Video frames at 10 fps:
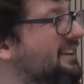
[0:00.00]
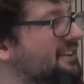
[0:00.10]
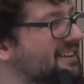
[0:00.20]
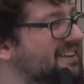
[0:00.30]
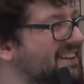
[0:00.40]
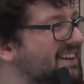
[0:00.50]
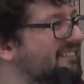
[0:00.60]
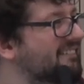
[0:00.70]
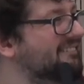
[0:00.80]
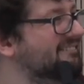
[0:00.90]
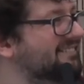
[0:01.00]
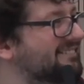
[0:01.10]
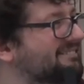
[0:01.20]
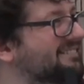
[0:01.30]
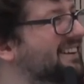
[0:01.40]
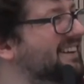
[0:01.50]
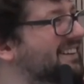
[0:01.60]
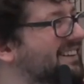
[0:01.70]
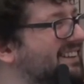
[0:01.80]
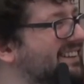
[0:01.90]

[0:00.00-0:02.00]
I, I really liked it and enjoyed it.